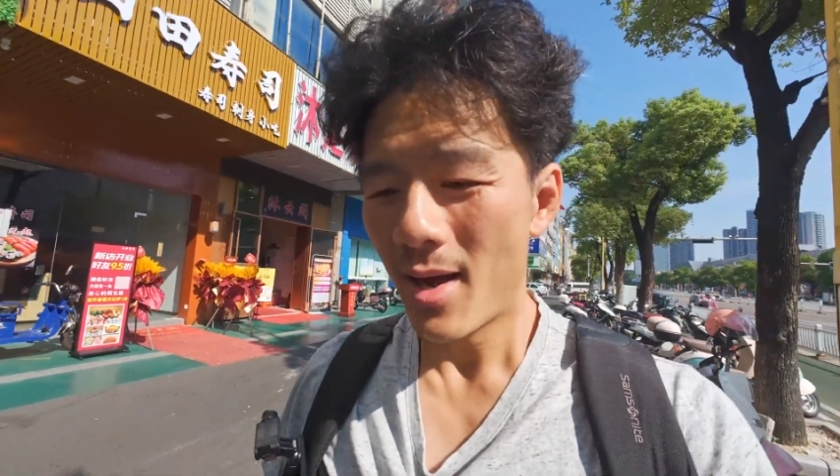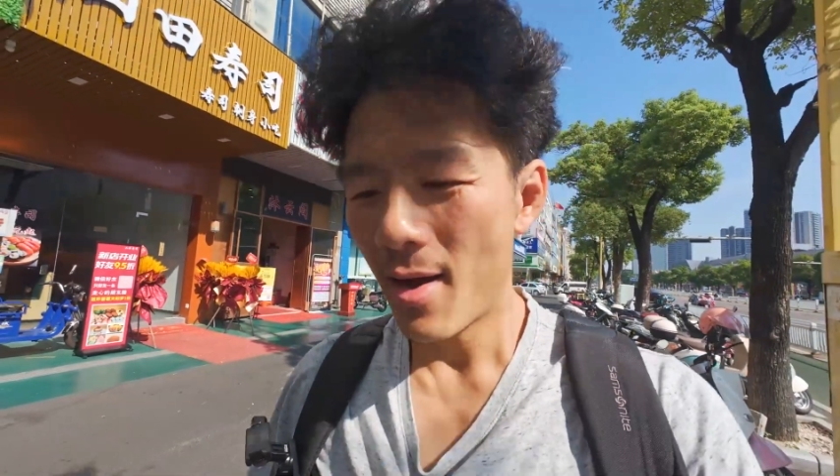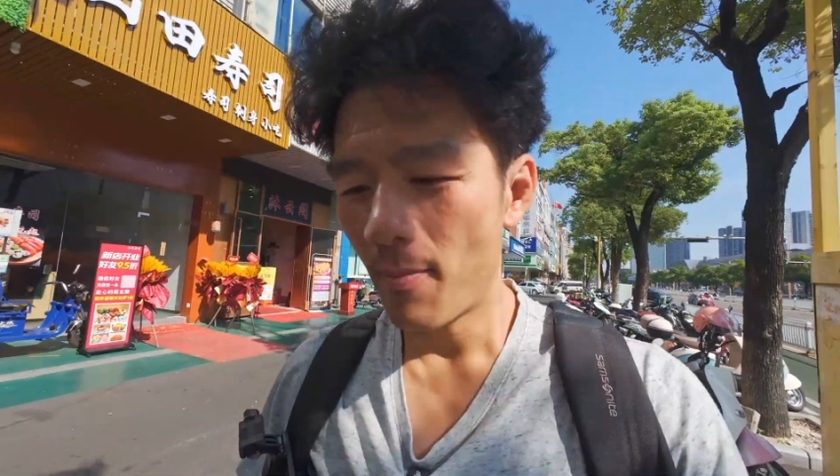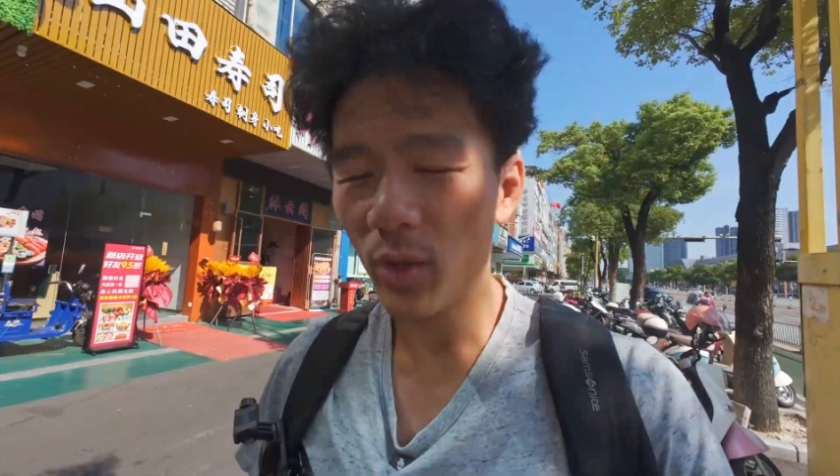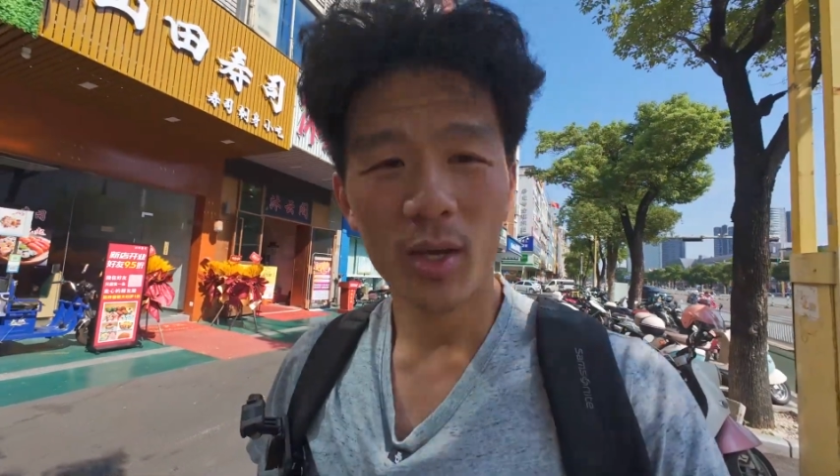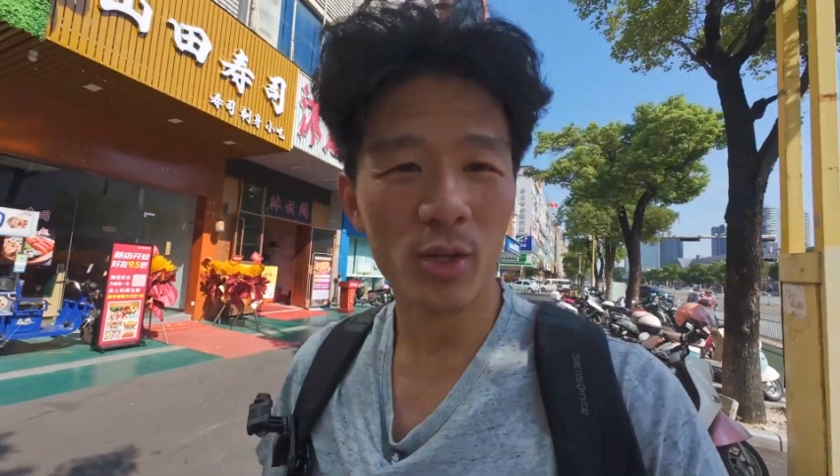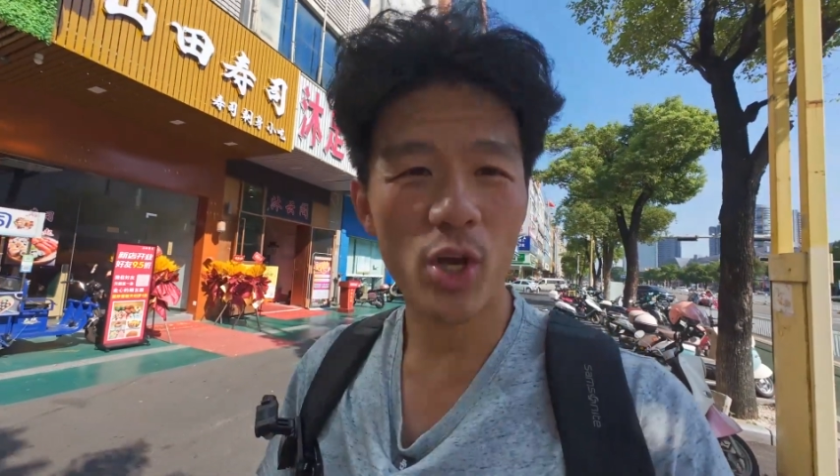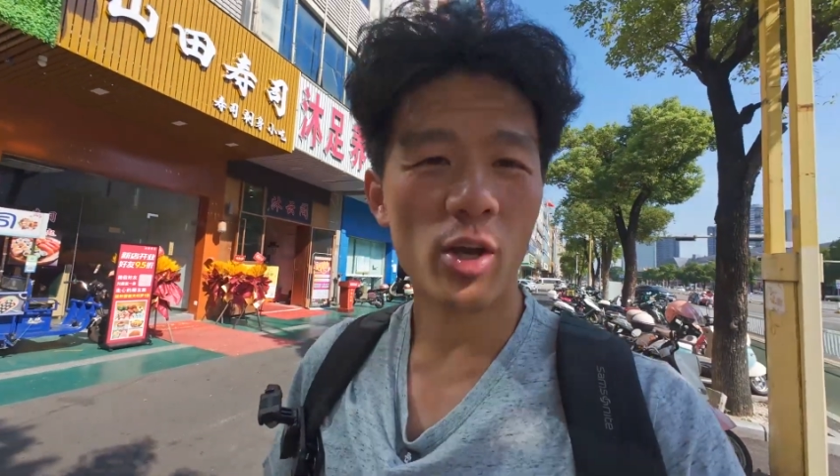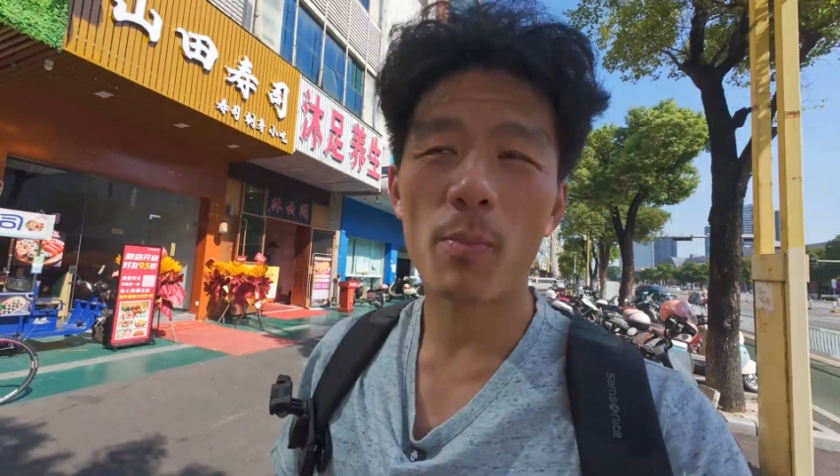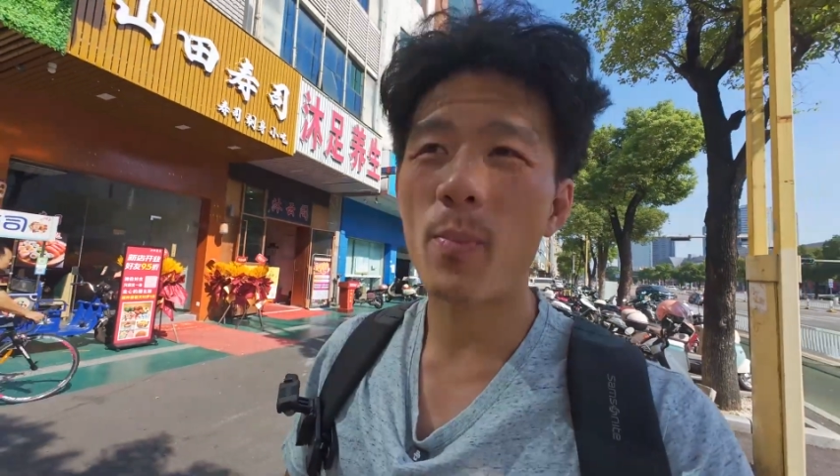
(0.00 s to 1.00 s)
Um, you
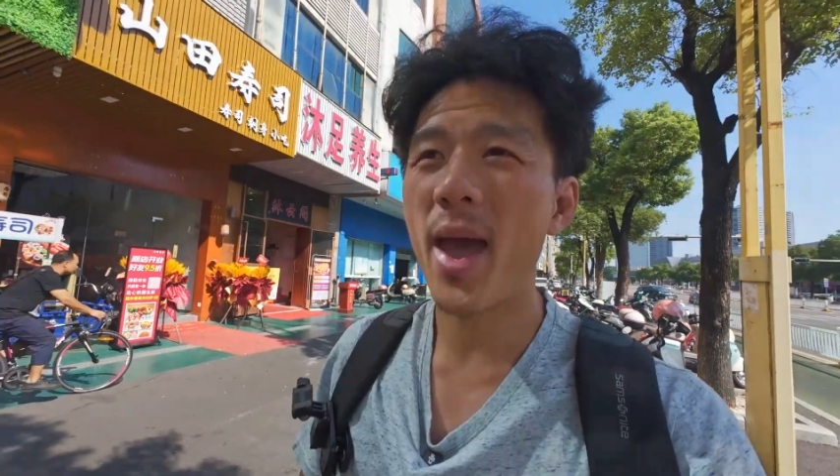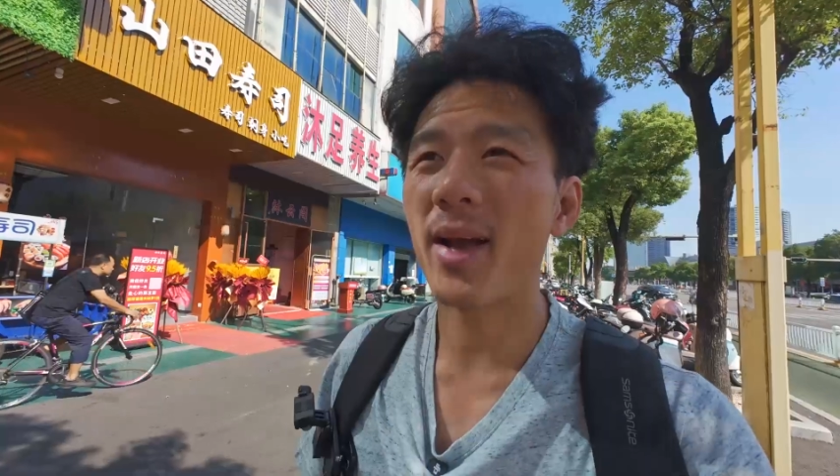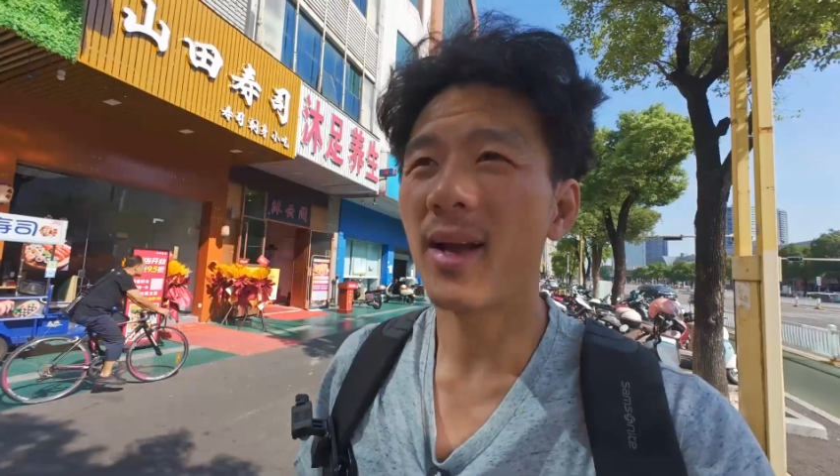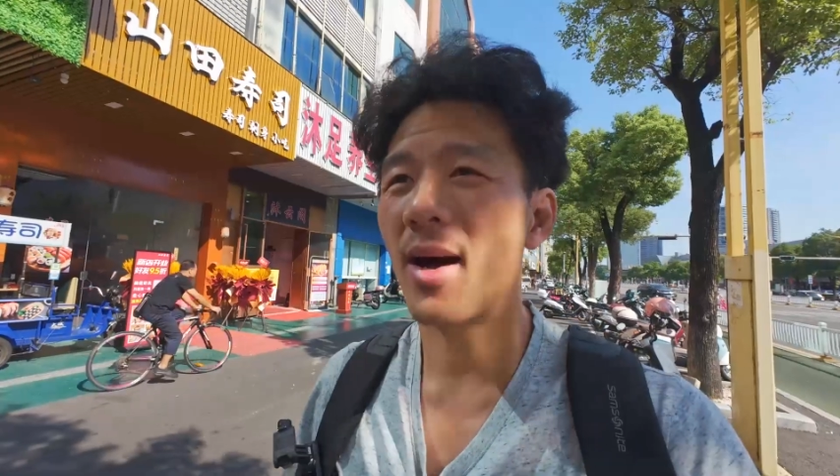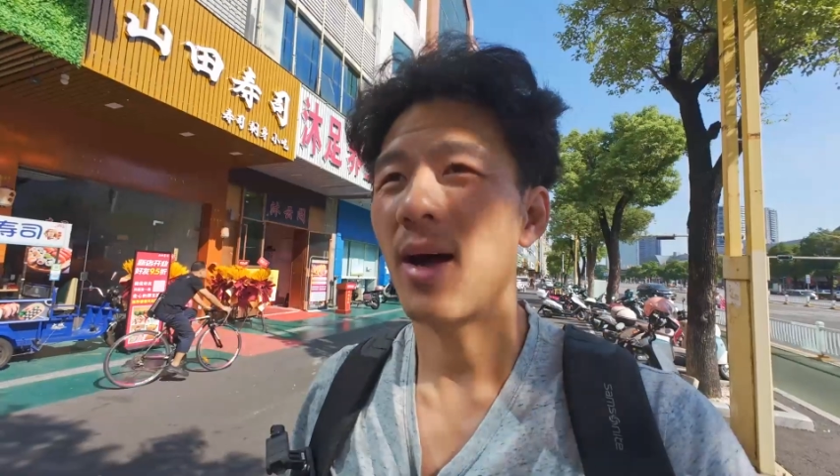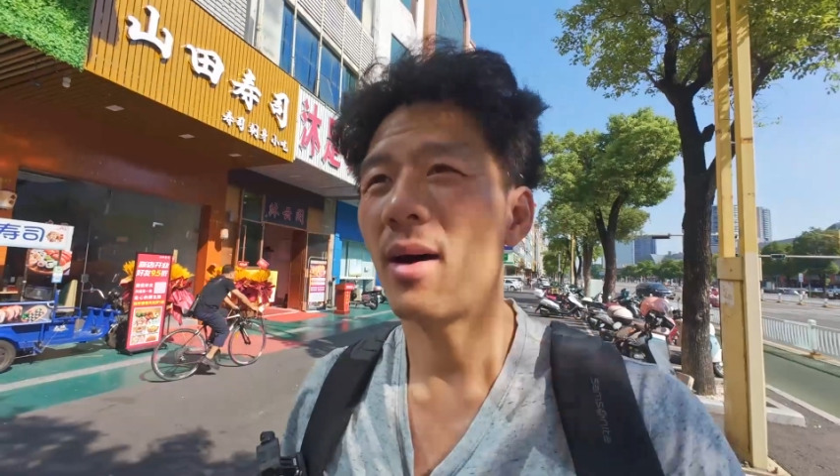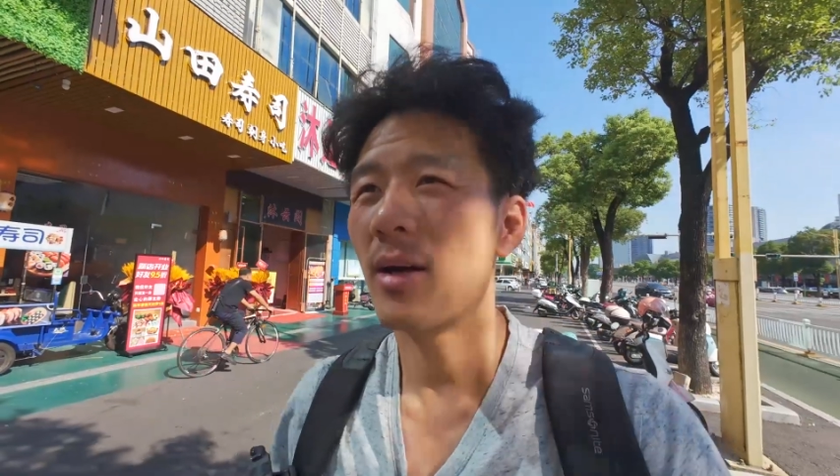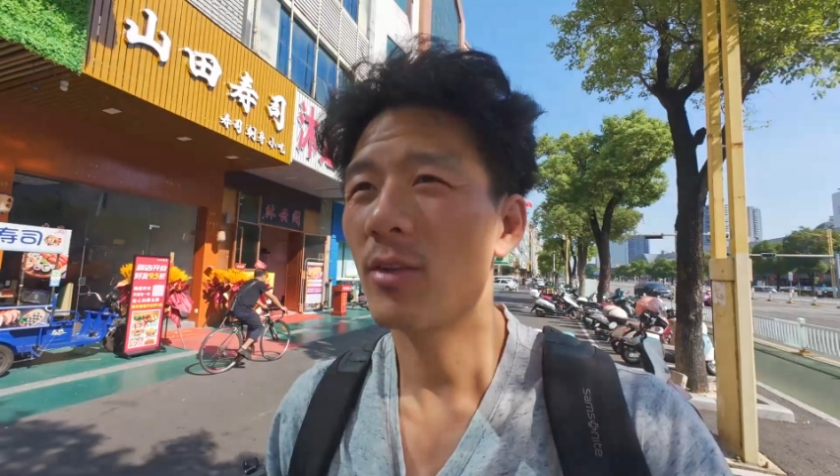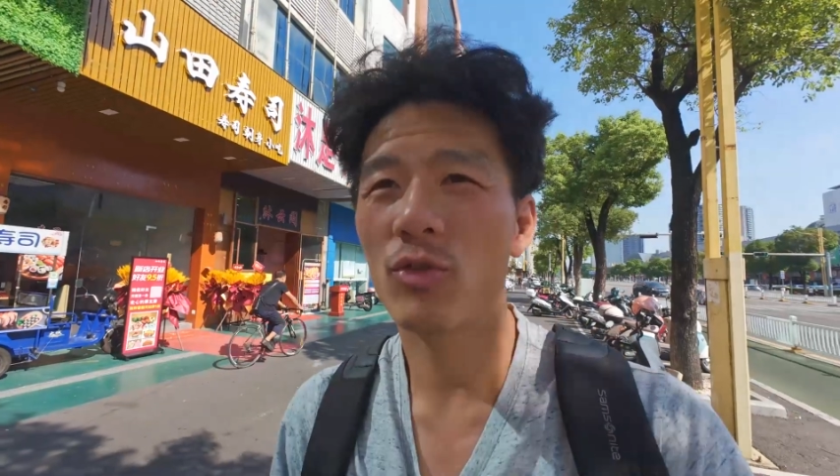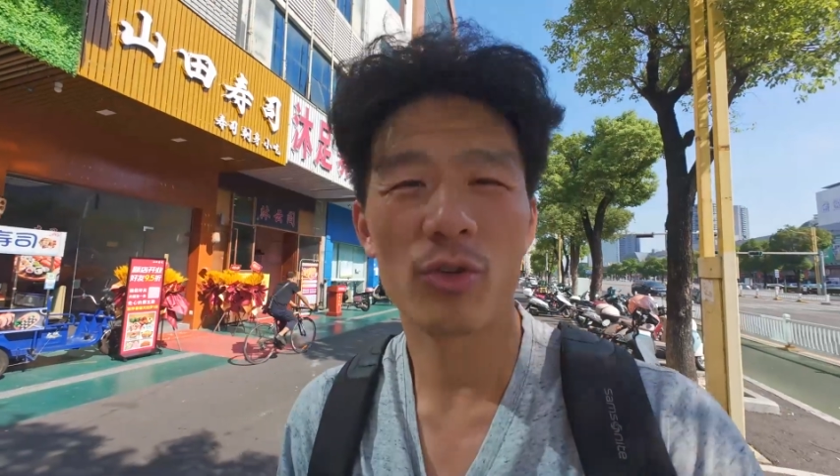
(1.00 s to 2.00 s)
can check your bank uh,